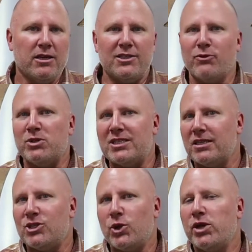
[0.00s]
It's from
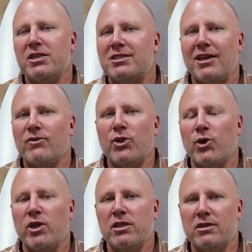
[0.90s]
6:30 to
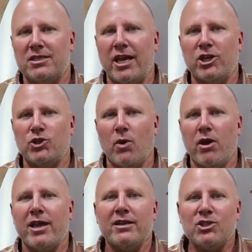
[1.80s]
7:30 in the
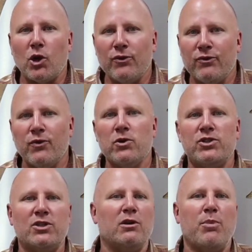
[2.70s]
sanctuary, and it's our
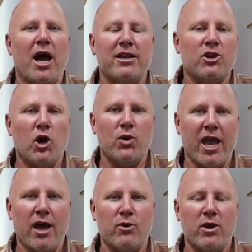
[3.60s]
first Abide and Go
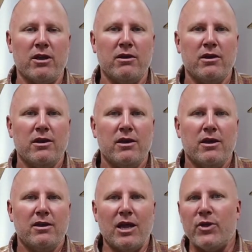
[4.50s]
gathering.
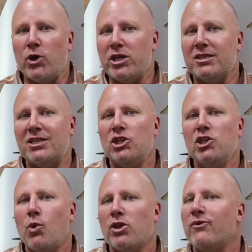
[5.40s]
Now, they'll
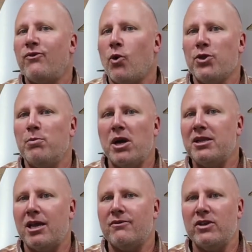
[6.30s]
continue on the fourth
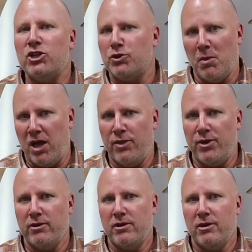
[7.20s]
Monday of each month.
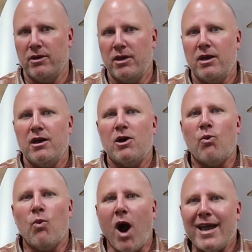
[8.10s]

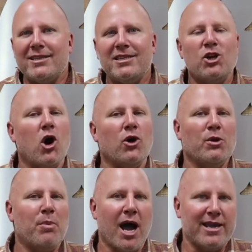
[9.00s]
Why is it called
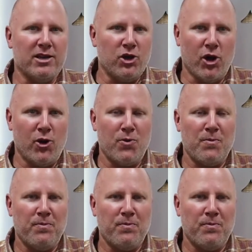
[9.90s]
Abide and Go?